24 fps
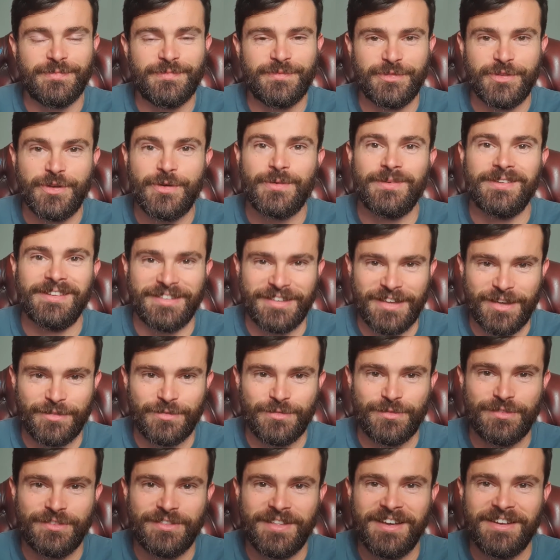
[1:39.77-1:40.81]
So let's get through
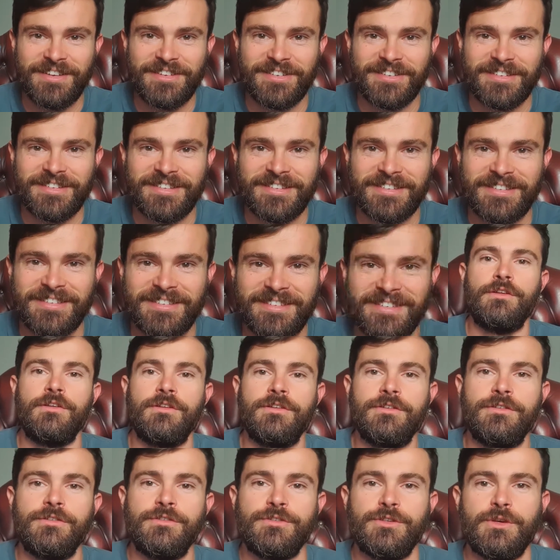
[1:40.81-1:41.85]
the stages.
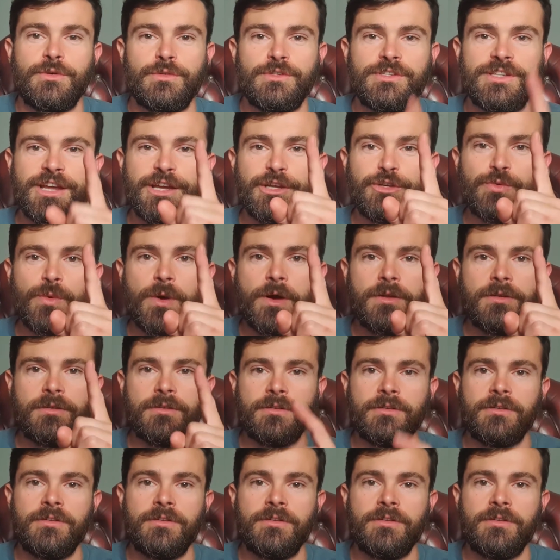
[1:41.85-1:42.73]
So stage 1,